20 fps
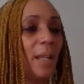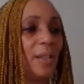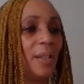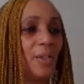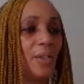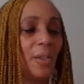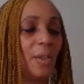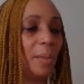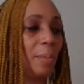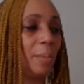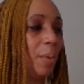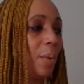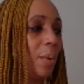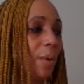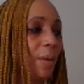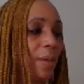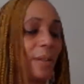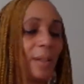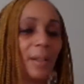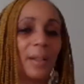to the
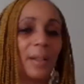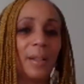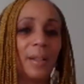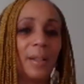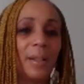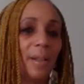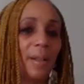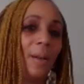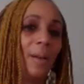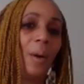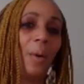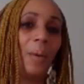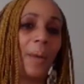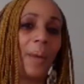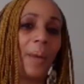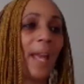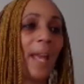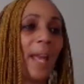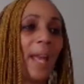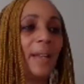poor.
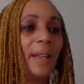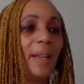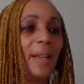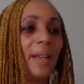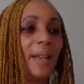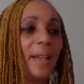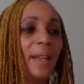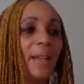Okay.